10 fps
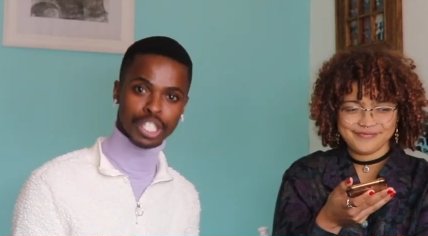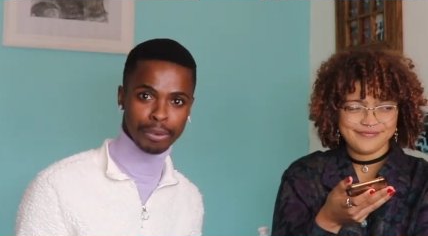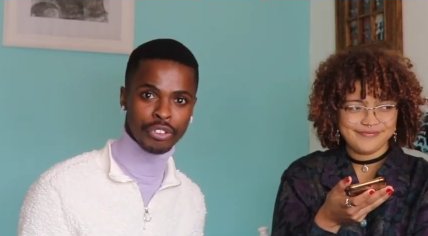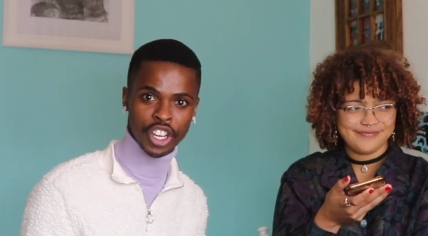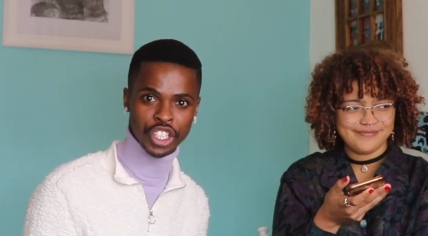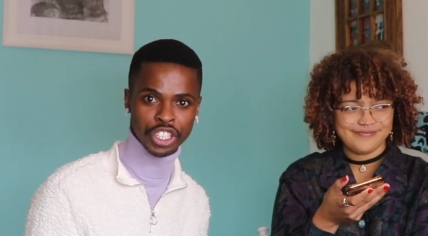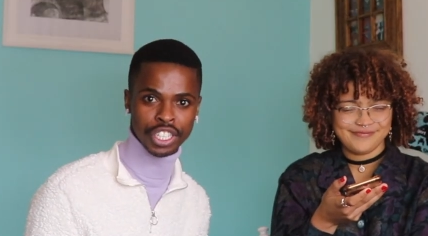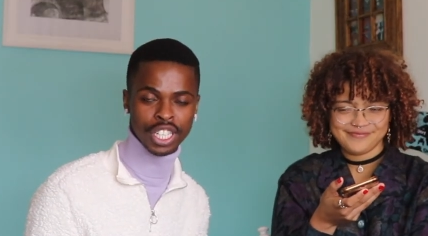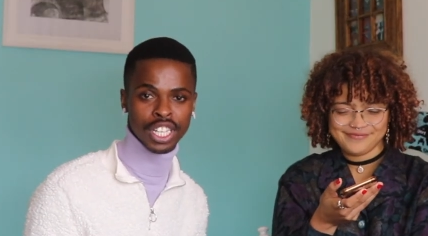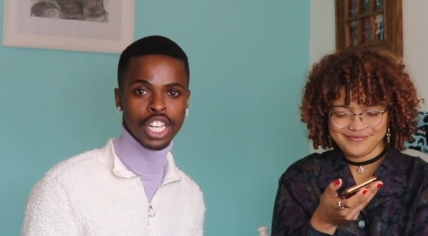Speaker 1: a
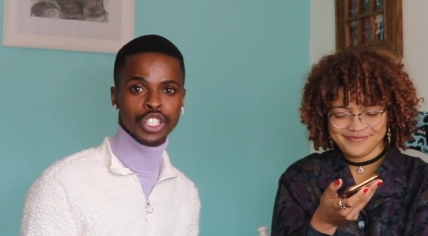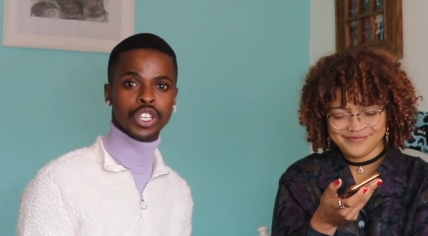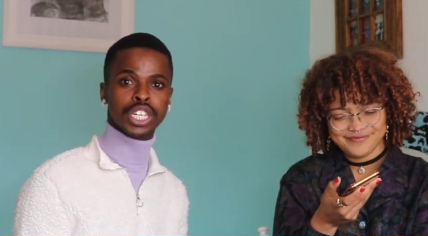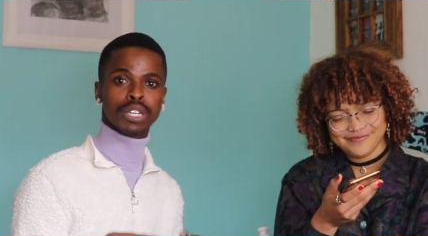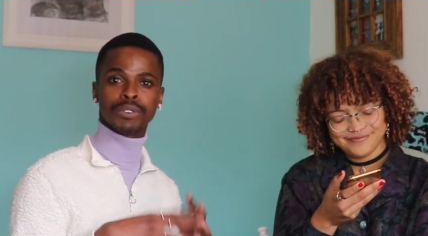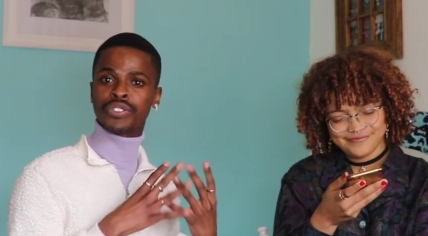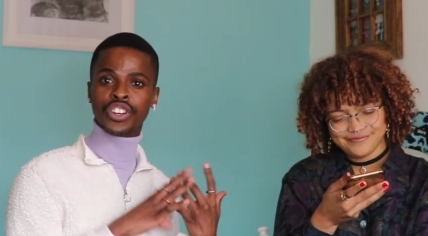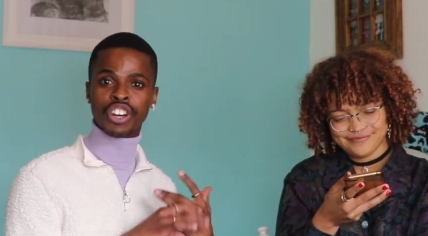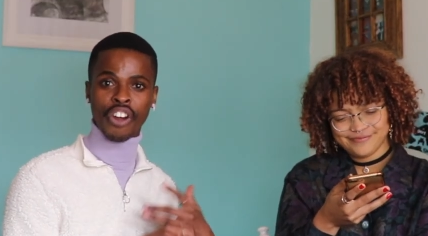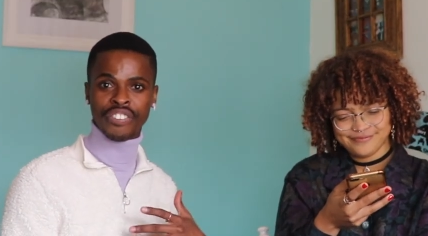professional. So in terms of
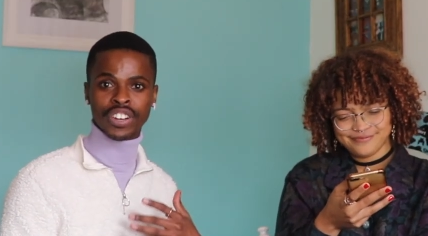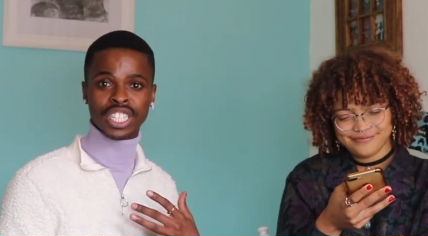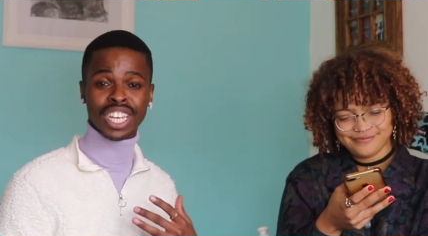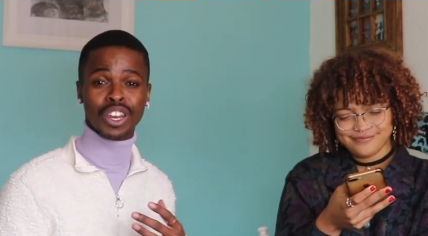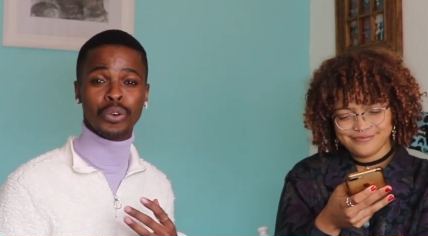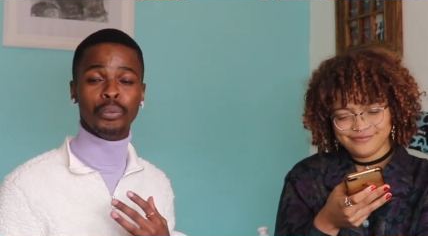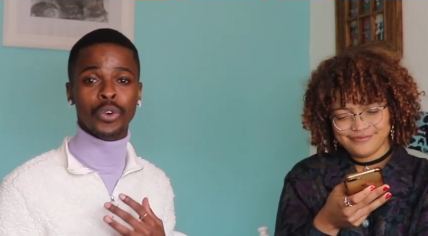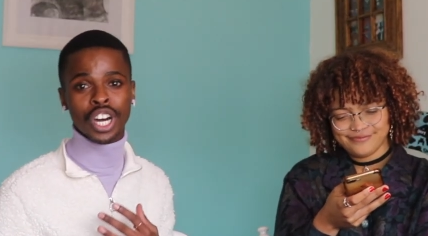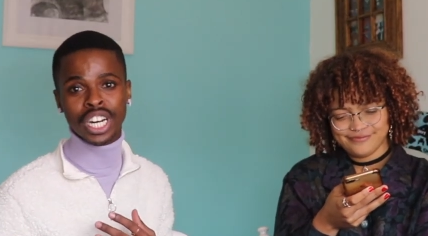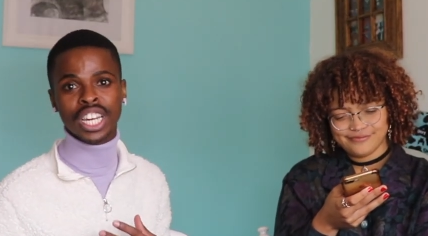the graphic design, her
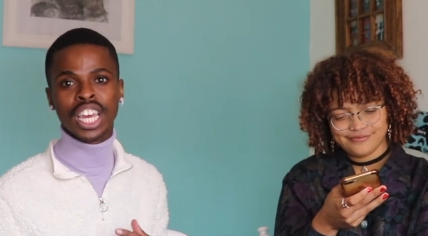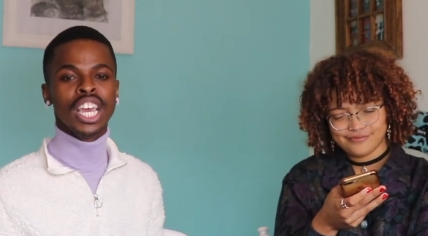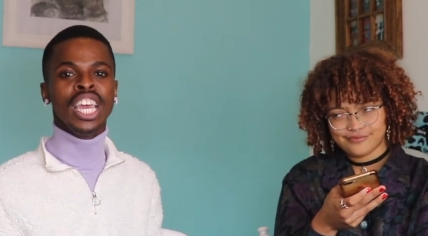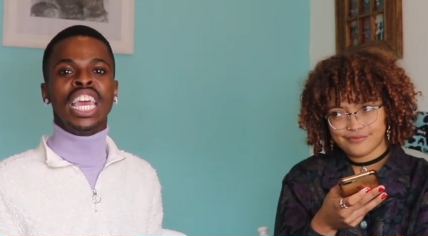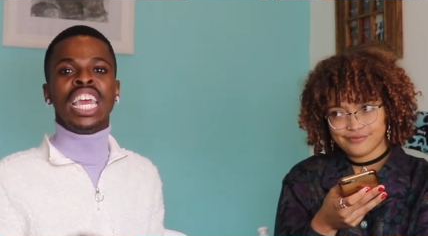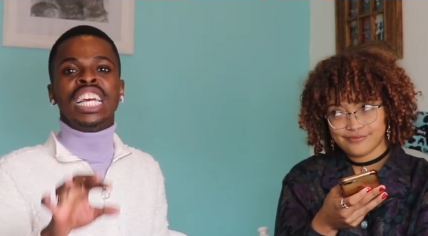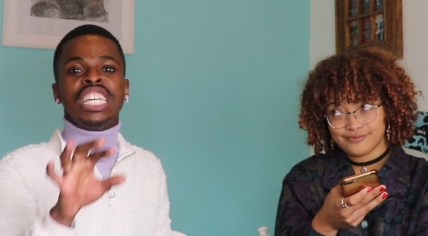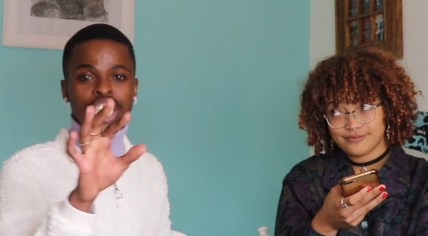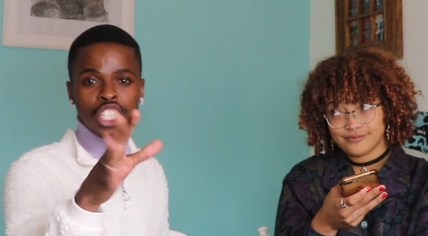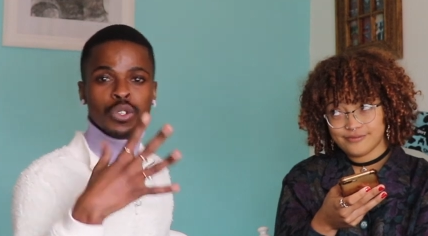work,
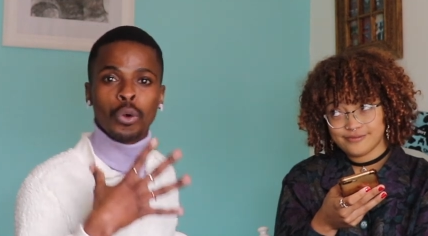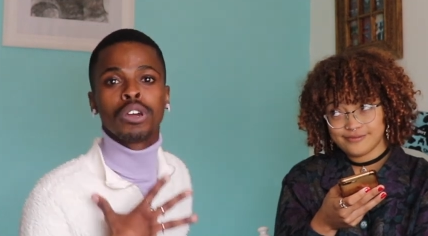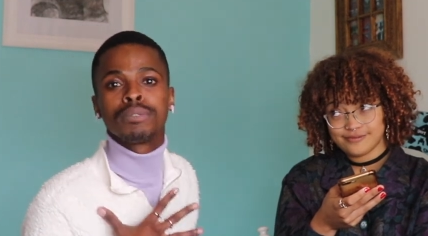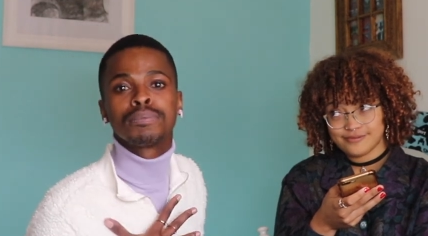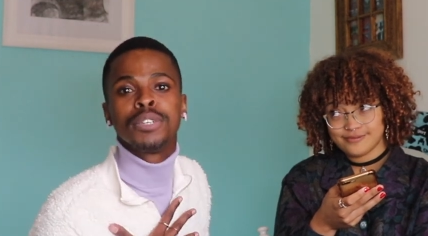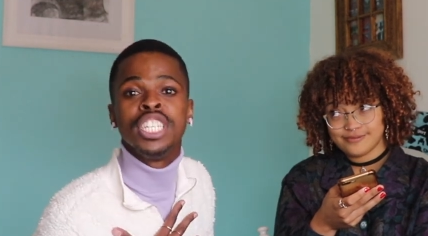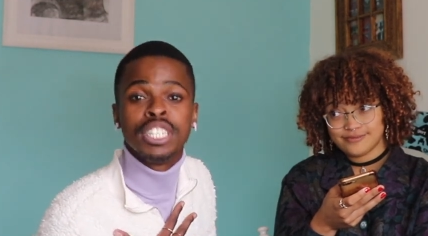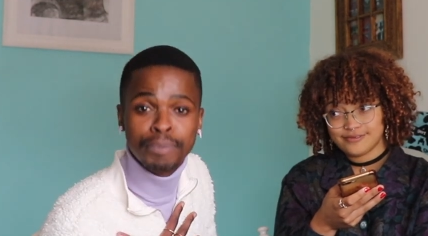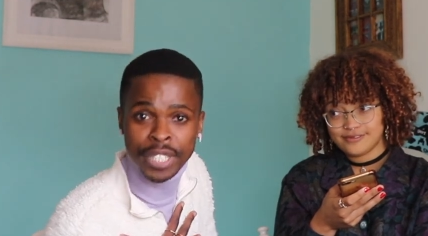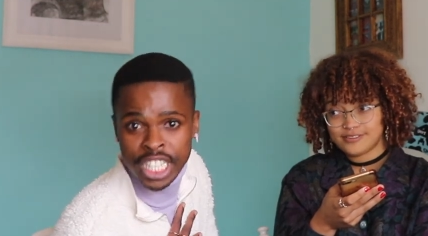she's talking about
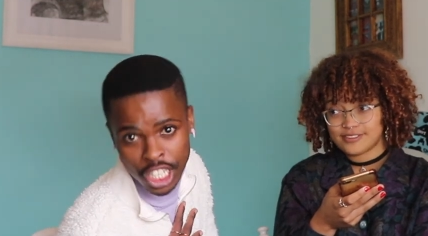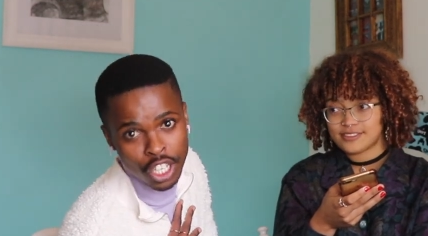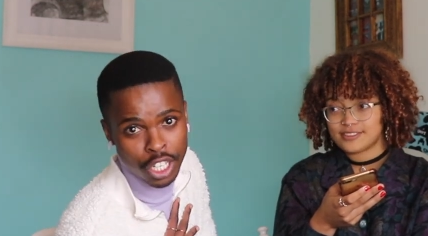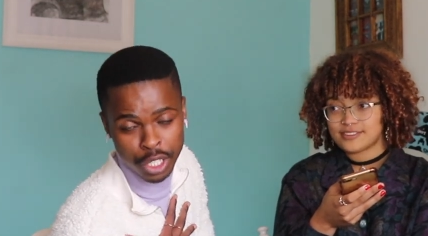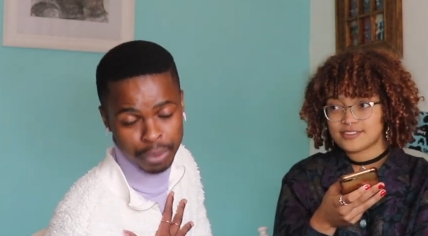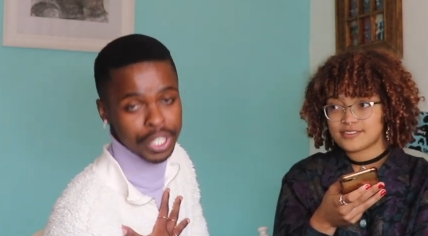when meticulous